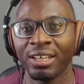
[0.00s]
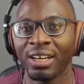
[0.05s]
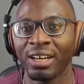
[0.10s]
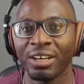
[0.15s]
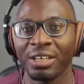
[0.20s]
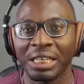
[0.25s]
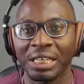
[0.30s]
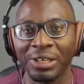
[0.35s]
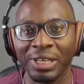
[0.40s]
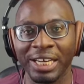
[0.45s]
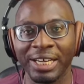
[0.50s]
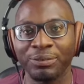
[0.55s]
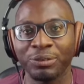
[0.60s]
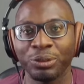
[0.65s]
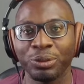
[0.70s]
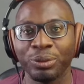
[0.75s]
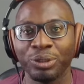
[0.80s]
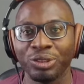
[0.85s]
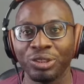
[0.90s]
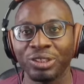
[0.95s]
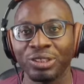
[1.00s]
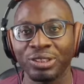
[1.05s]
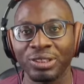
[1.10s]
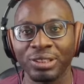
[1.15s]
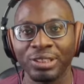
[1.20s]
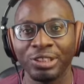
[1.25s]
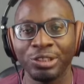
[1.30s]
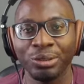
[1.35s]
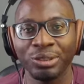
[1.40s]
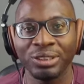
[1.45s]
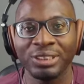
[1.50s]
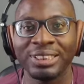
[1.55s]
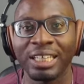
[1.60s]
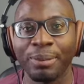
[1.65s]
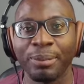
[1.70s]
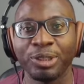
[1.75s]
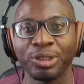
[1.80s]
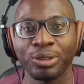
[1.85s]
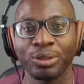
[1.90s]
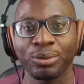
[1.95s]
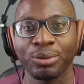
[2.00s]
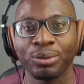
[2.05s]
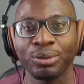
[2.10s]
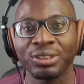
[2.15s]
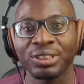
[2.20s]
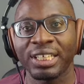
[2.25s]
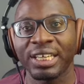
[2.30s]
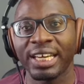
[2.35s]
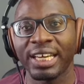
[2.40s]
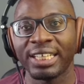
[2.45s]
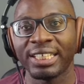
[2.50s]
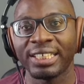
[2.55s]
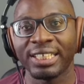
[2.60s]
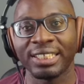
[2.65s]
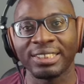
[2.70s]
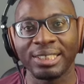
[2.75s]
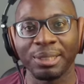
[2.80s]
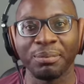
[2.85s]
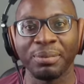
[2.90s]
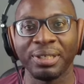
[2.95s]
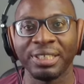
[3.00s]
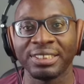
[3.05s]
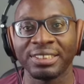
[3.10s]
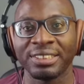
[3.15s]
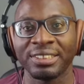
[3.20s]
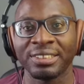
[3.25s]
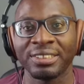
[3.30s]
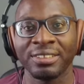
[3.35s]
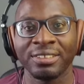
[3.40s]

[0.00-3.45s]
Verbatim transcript: and all I have to do is just use the dynamic shortcodes in that template.